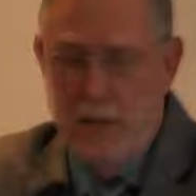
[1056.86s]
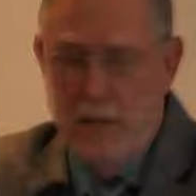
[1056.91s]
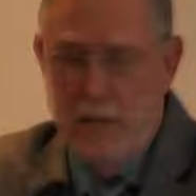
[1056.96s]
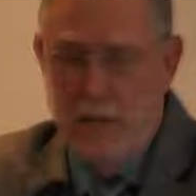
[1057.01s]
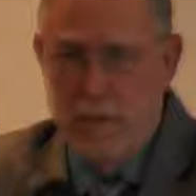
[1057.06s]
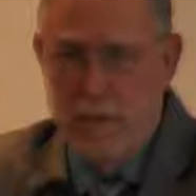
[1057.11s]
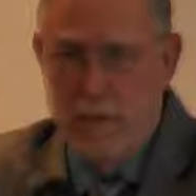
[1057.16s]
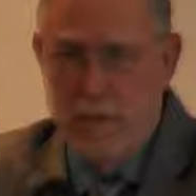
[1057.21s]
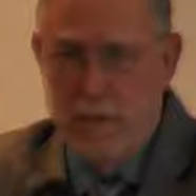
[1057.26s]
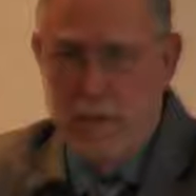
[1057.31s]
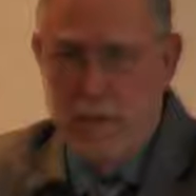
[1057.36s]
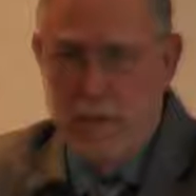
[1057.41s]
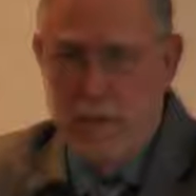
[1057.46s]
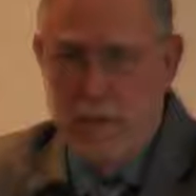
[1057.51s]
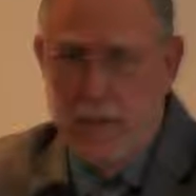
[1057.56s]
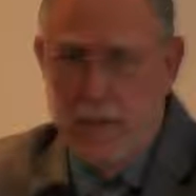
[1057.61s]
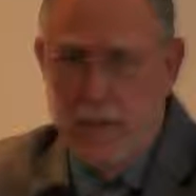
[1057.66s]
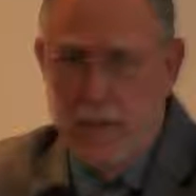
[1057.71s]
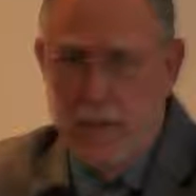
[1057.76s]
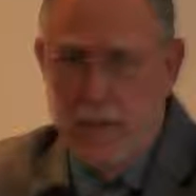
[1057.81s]

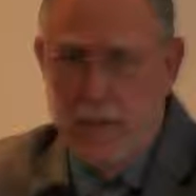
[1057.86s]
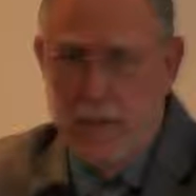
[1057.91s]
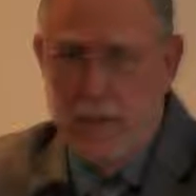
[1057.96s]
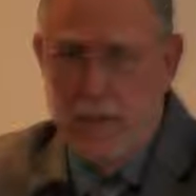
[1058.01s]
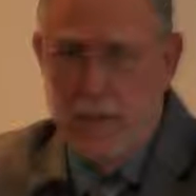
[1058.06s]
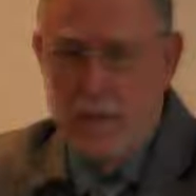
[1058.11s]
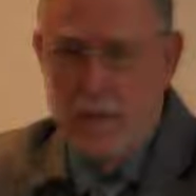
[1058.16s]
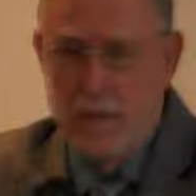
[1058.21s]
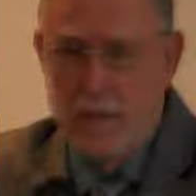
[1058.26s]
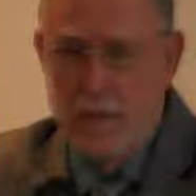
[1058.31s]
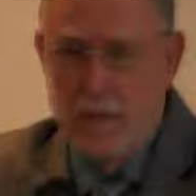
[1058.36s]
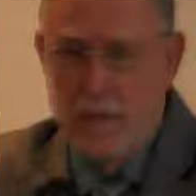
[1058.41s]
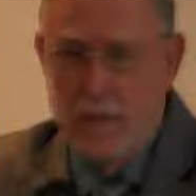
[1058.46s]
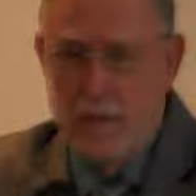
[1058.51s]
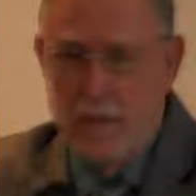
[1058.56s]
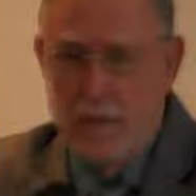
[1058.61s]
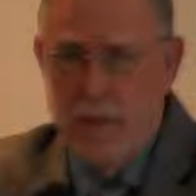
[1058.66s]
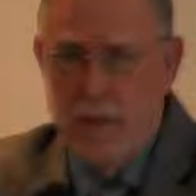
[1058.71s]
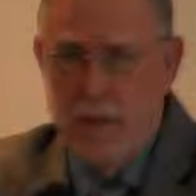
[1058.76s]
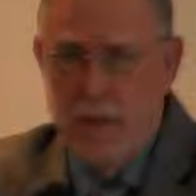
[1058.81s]

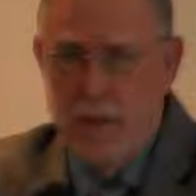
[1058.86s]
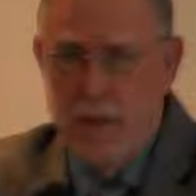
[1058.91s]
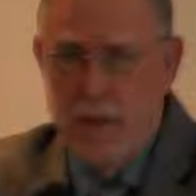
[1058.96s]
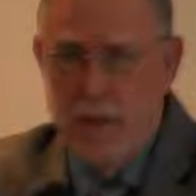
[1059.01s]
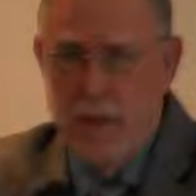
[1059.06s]
Nobody speaks.